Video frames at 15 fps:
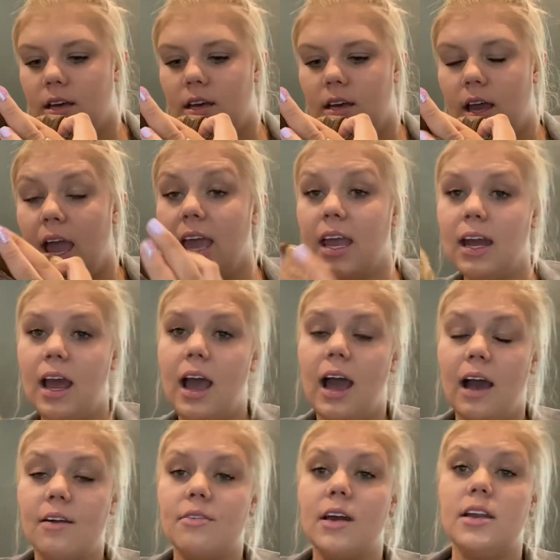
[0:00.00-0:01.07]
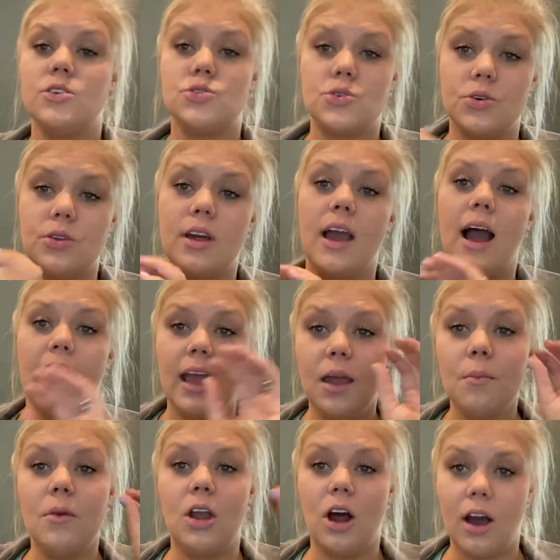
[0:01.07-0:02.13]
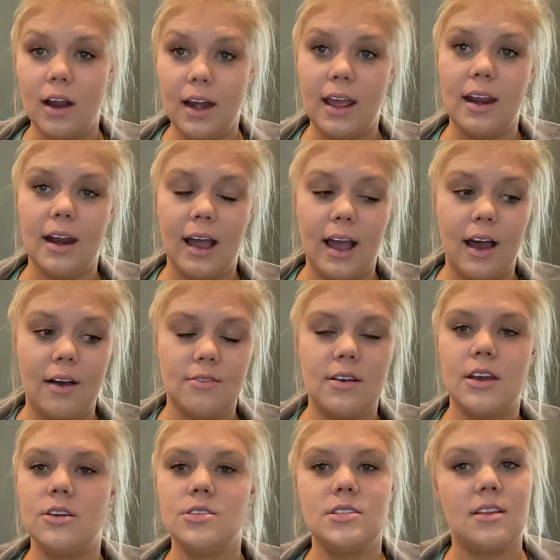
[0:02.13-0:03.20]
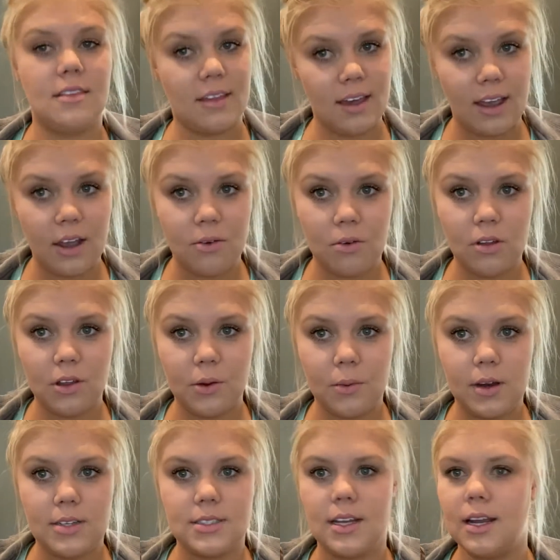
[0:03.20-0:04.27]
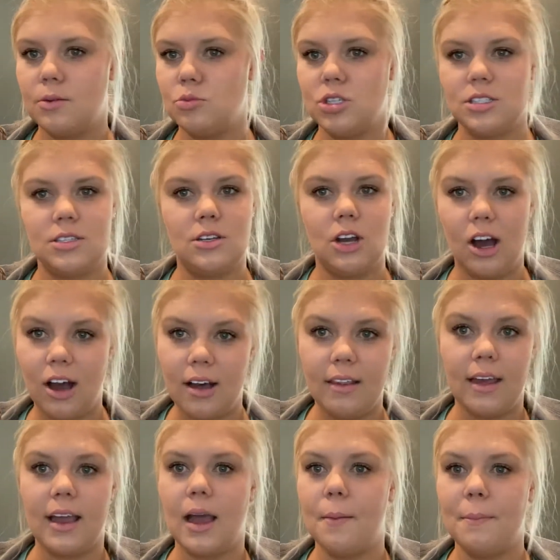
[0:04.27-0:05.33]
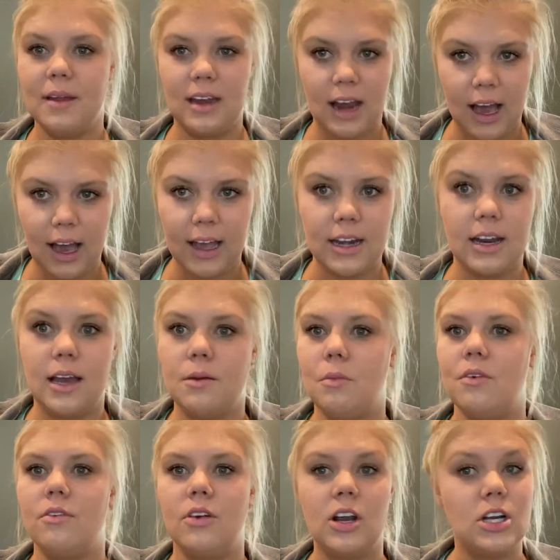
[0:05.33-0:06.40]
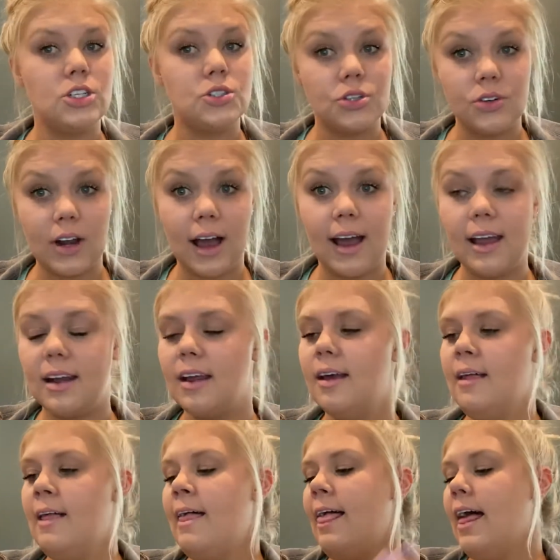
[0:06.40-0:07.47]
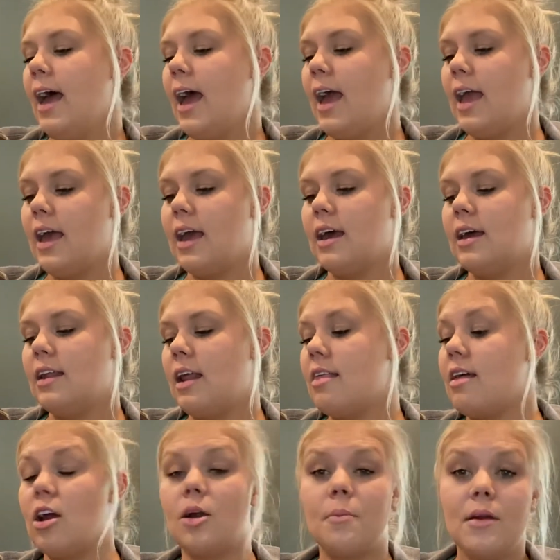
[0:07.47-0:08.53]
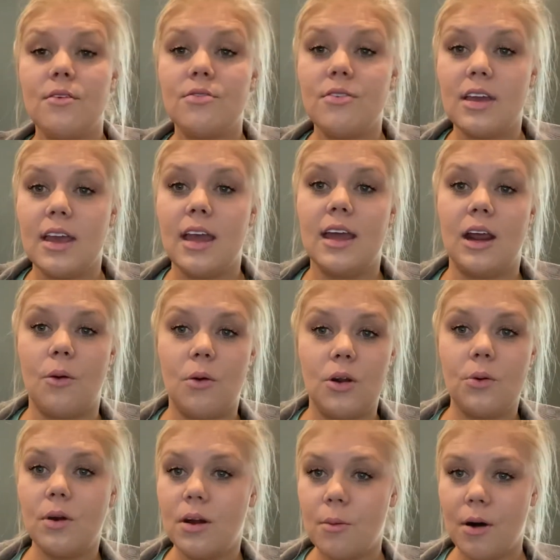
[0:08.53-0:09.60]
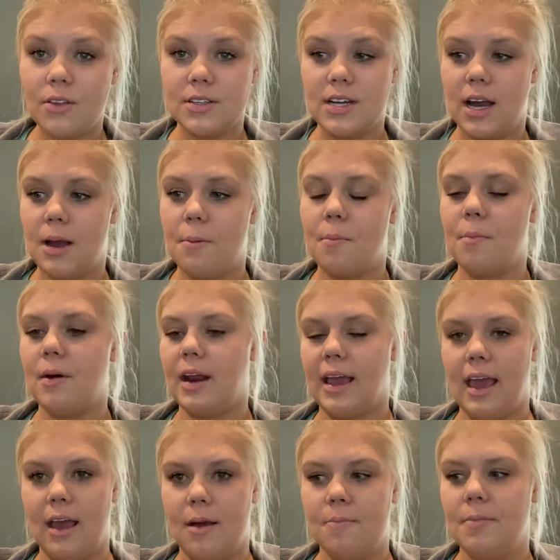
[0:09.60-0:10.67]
8.5, and truly I am not an 8.5. I used to think I really was, and I'm just not. Like, I'm a 9. I'm a very true 9, and they hurt my feet, and I want to wear them all the time, but I can't.